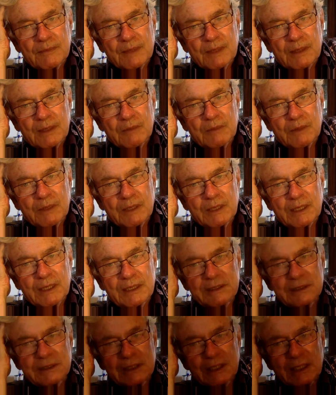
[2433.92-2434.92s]
are what
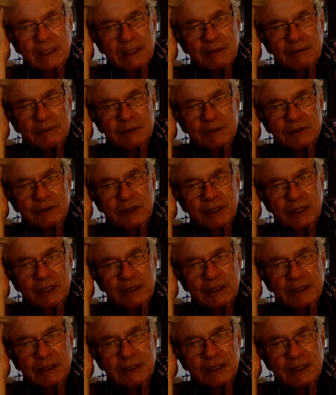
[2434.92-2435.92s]
Einstein was
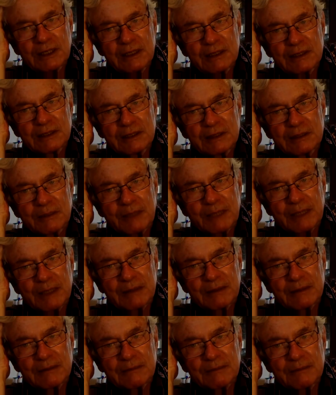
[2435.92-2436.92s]
trying to tell us
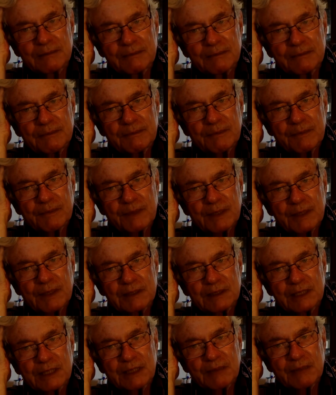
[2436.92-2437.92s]
about.
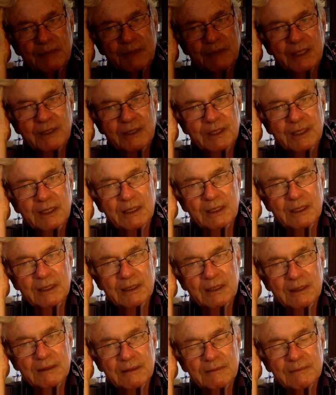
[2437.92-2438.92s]
It's how we
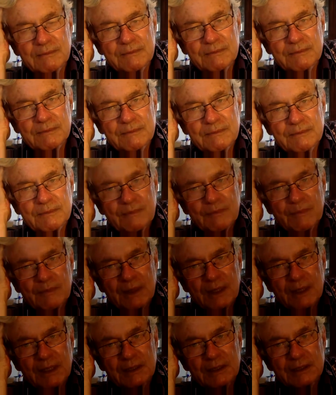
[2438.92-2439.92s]
think,
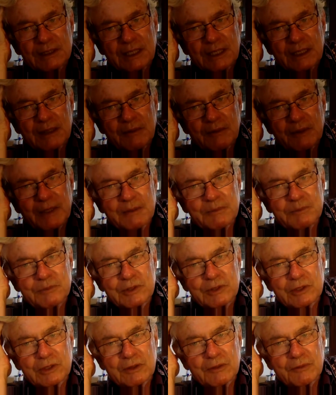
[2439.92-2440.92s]
it's how we
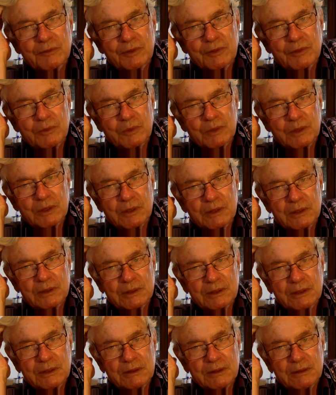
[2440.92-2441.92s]
observe the world,